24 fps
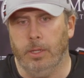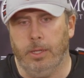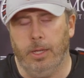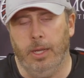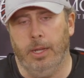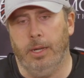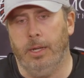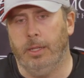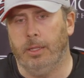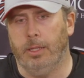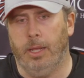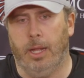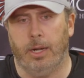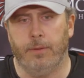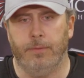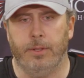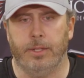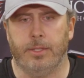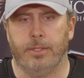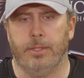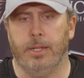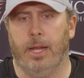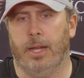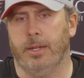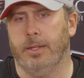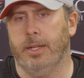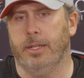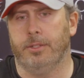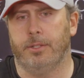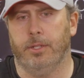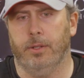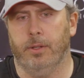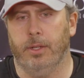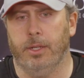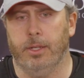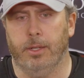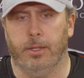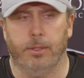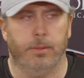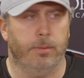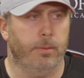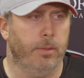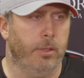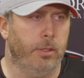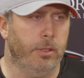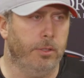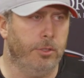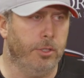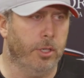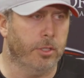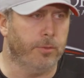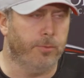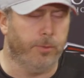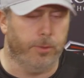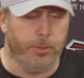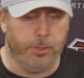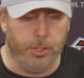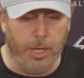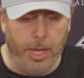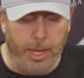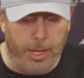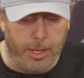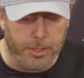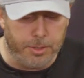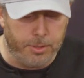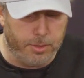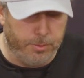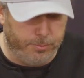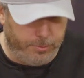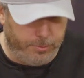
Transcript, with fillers: again, a lot of it's not necessarily a, just for Josh.